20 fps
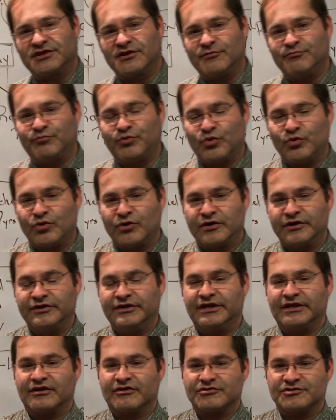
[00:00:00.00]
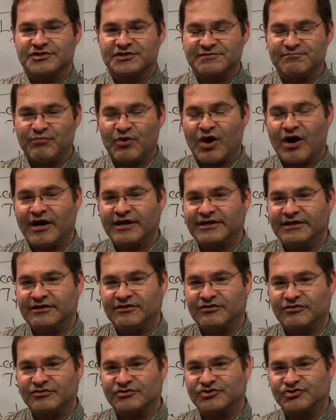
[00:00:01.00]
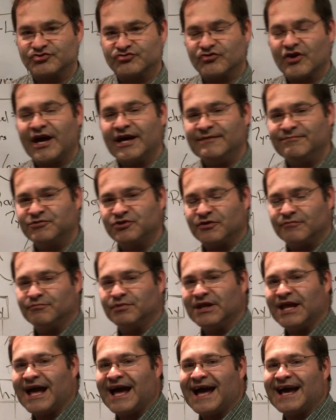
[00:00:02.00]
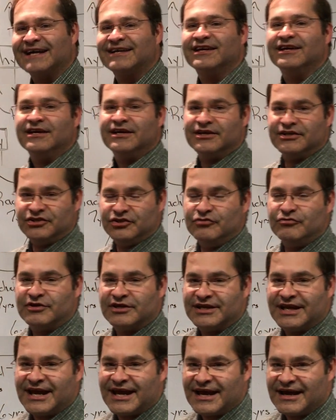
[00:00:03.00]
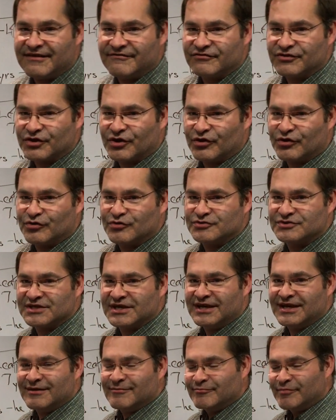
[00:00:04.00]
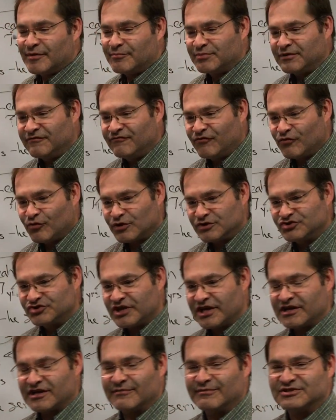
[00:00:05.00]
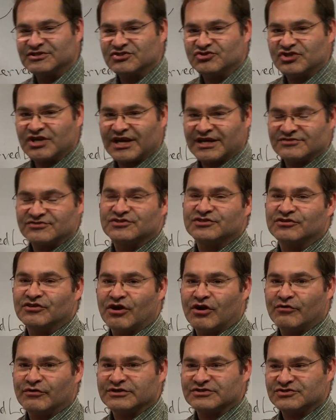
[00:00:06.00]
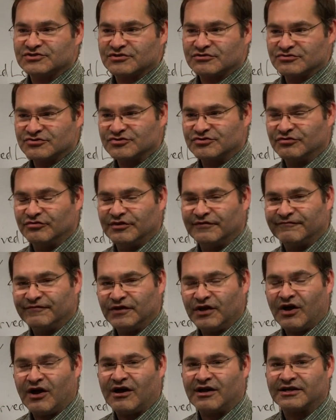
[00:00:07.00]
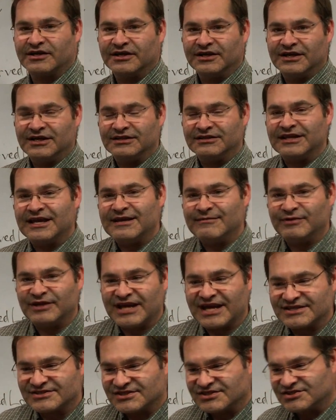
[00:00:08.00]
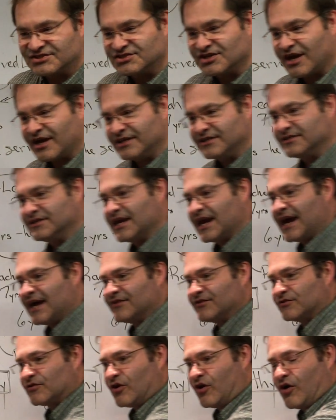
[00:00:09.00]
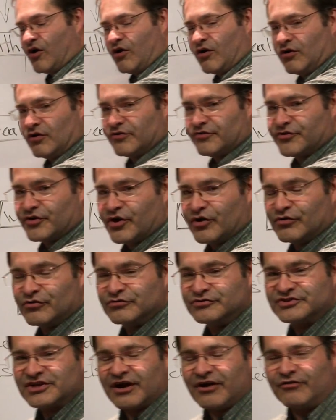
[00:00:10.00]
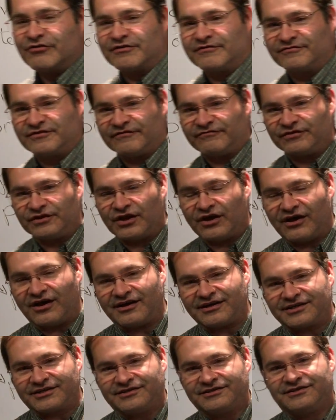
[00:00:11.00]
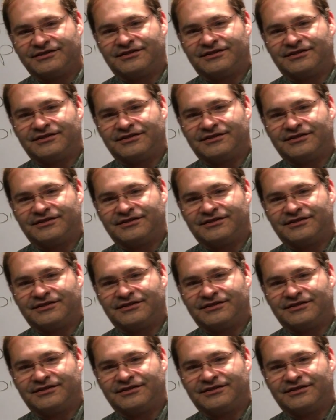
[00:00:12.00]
that are born that are spotted or striped or black, you can have those. But before Jacob has a chance to go and search through the flock, Laban has his son gather all those out of the flock,